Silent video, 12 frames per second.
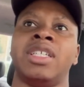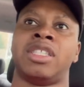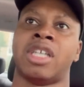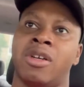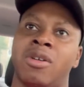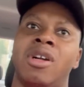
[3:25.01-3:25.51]

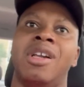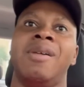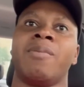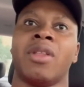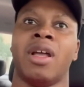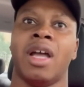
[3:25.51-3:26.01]
So
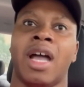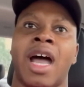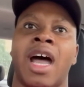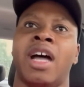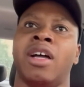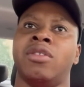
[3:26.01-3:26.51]

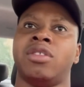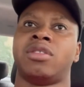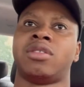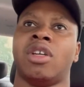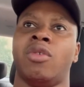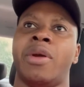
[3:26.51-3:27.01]
uh,
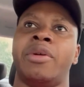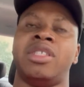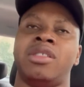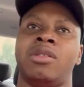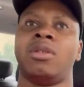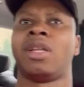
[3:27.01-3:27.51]
so we would
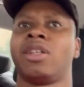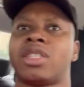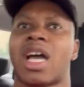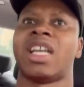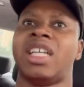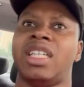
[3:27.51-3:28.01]
do little
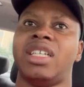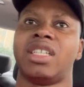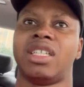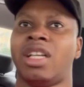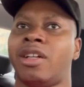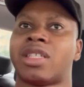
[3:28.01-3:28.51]
tiny
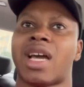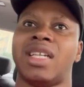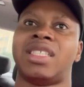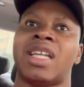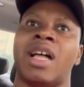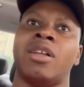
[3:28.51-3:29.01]
little tiny
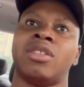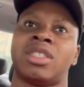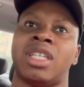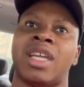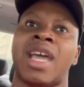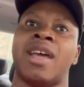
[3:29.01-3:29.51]
sells
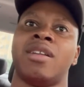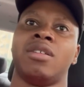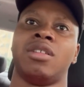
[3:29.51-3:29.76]
to get